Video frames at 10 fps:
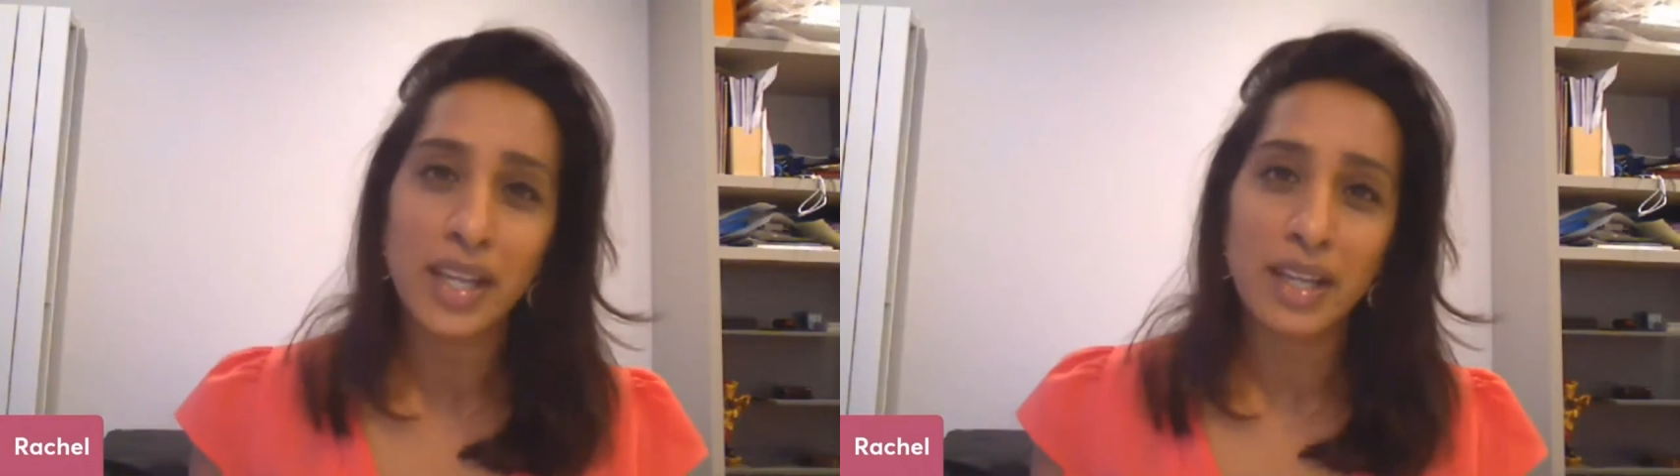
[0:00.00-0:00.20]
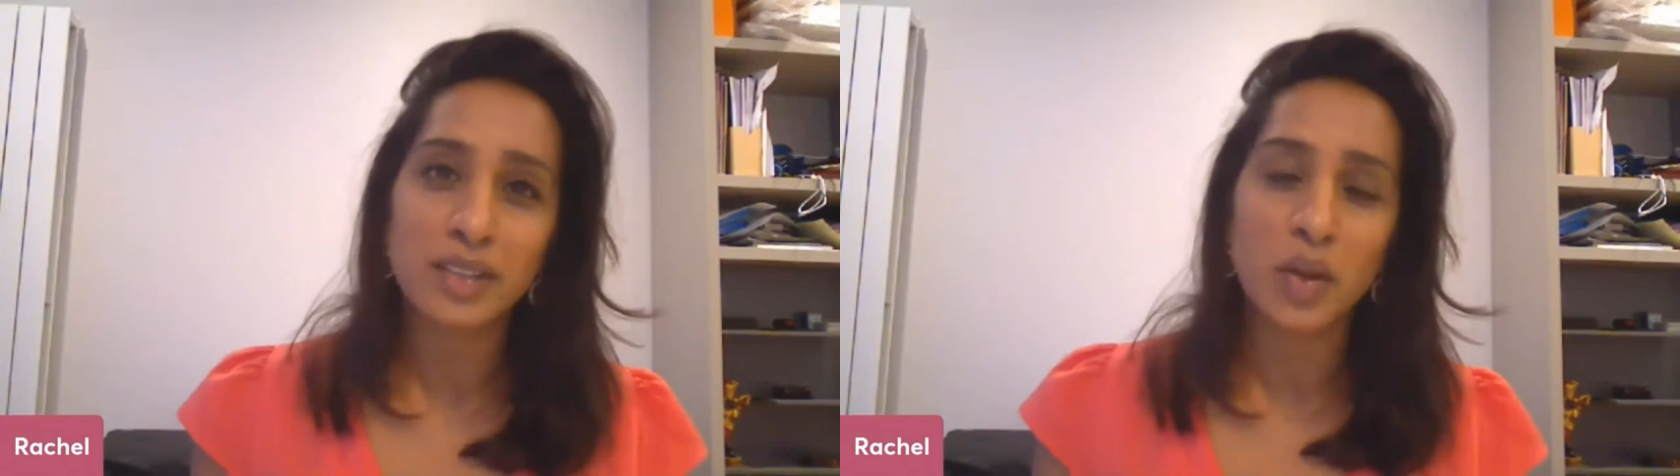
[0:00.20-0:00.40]

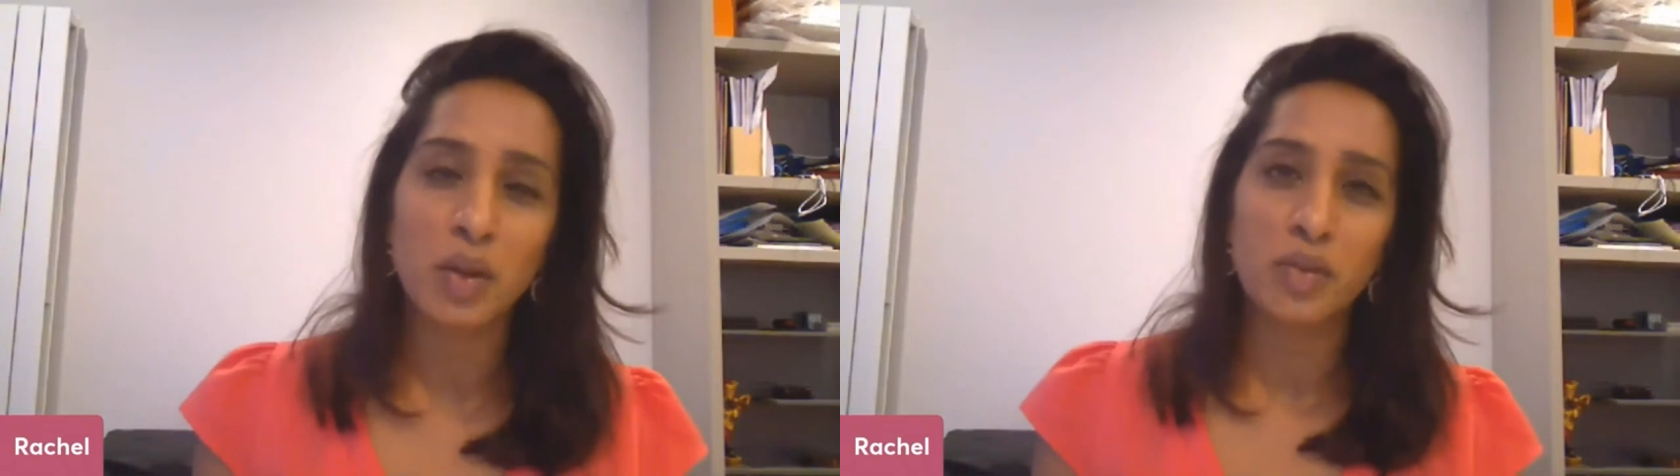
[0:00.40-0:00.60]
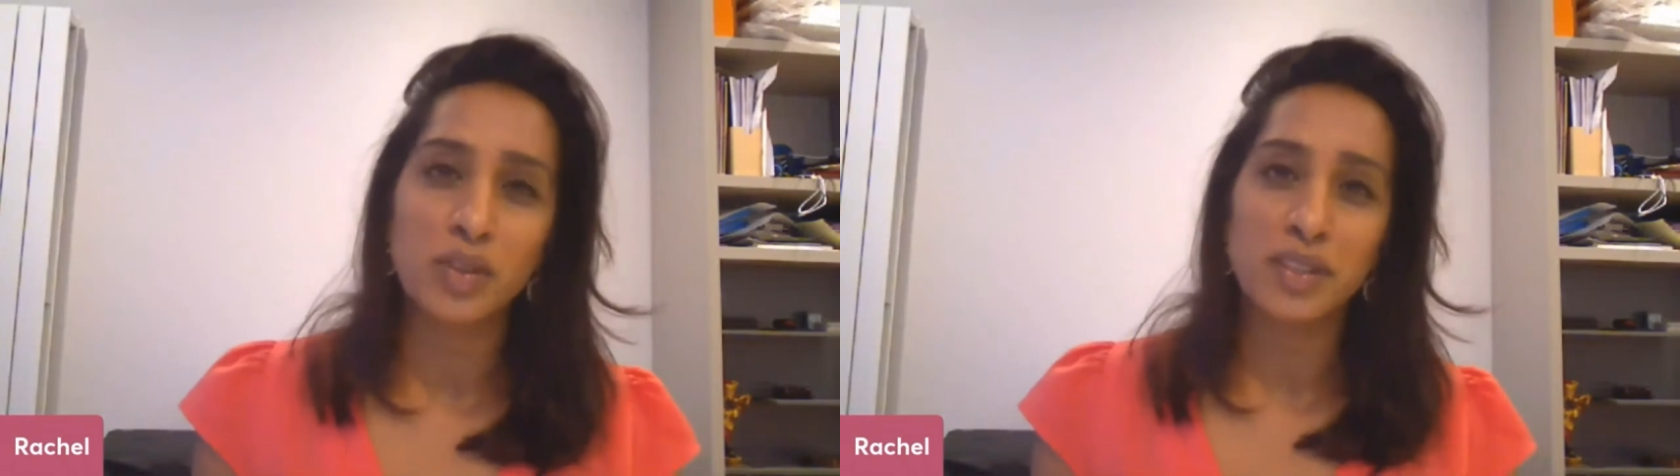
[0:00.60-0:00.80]
Let's go
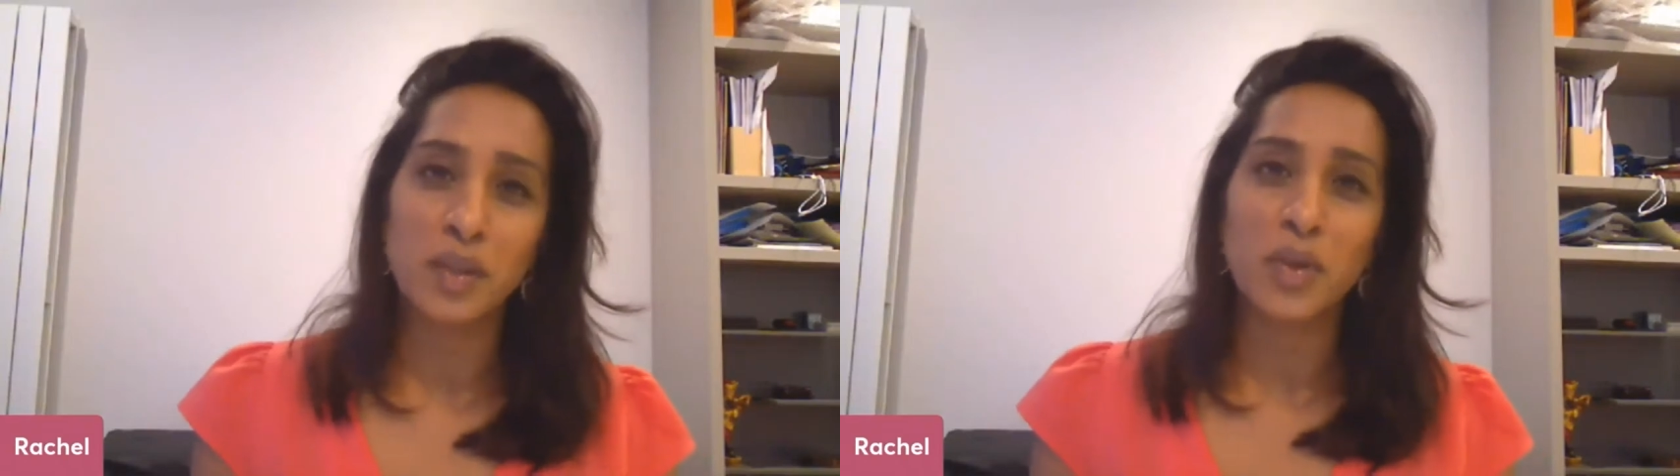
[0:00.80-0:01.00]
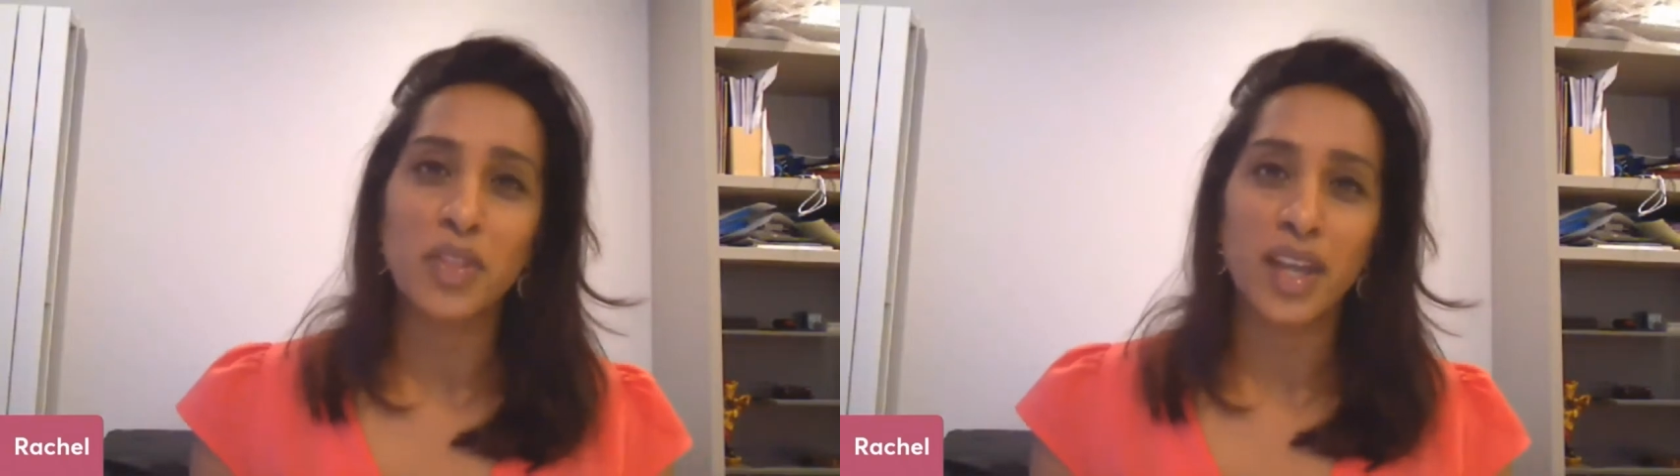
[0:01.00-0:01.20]
over and
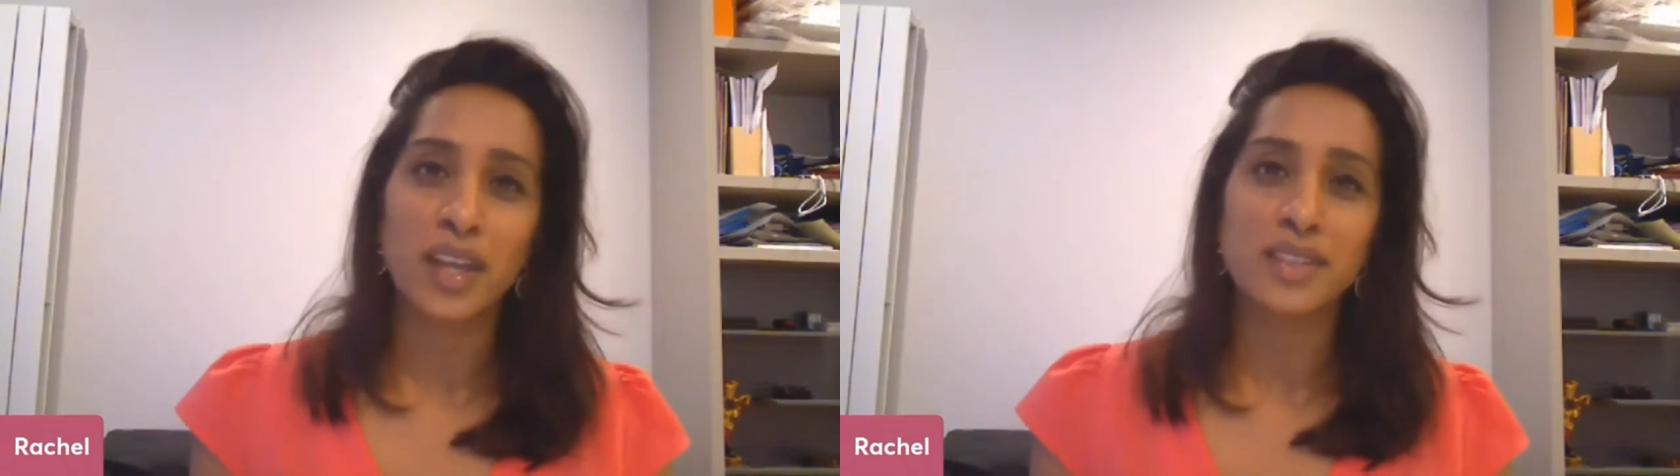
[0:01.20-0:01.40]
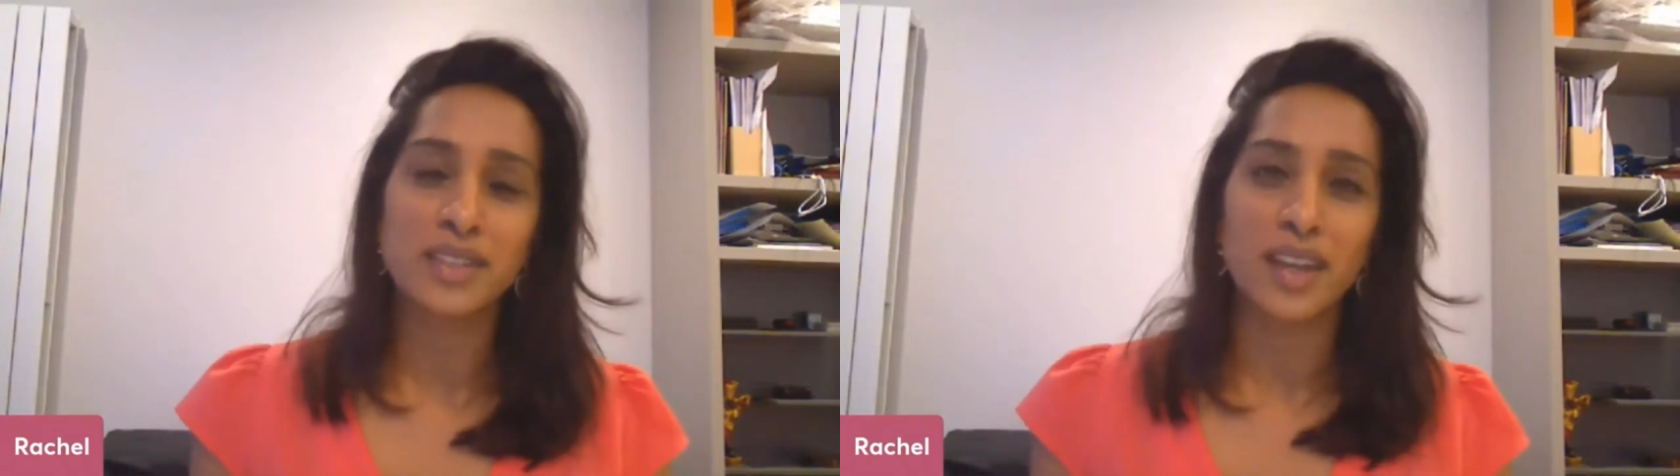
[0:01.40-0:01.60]
see what they
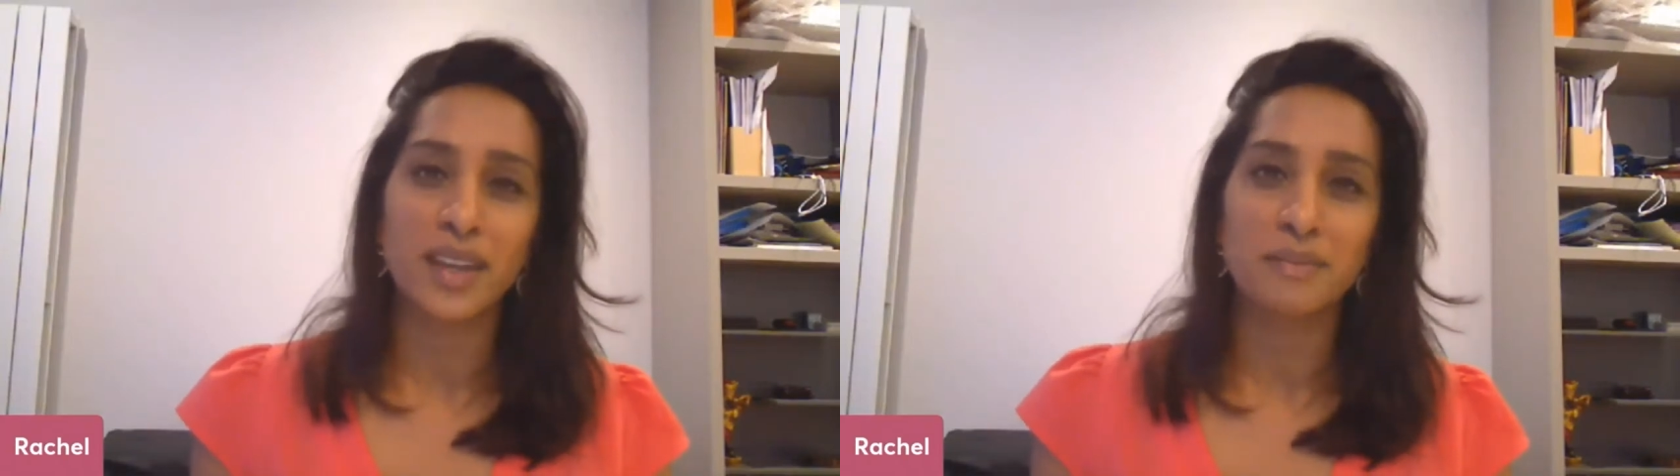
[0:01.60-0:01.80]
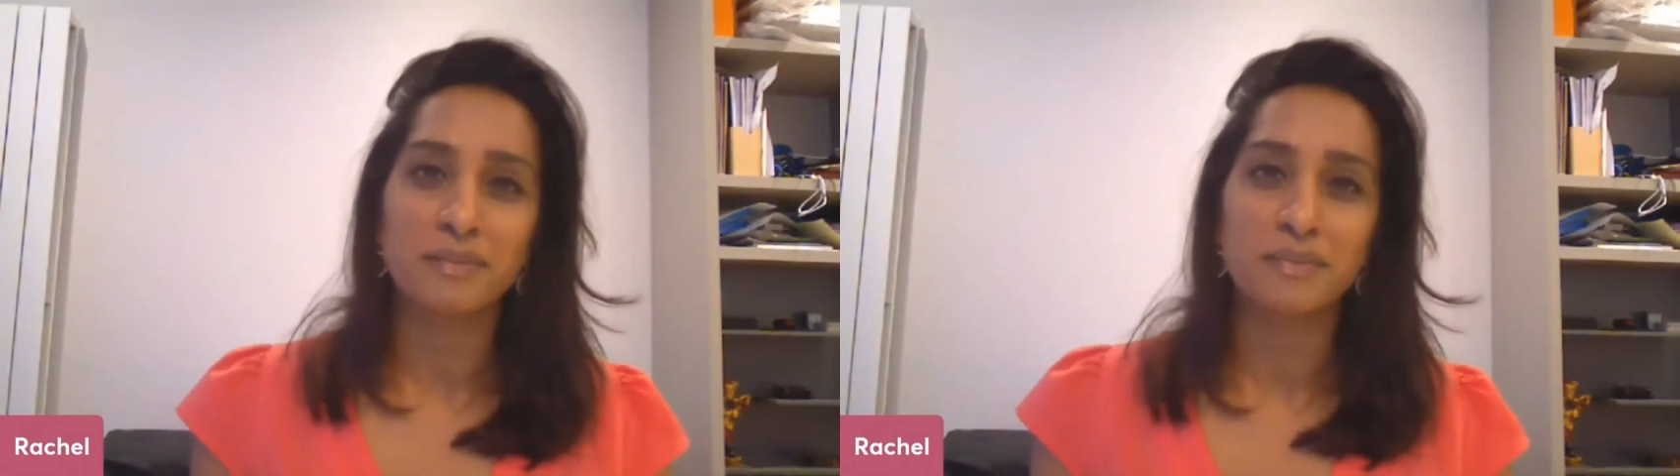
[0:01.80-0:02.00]
had to say.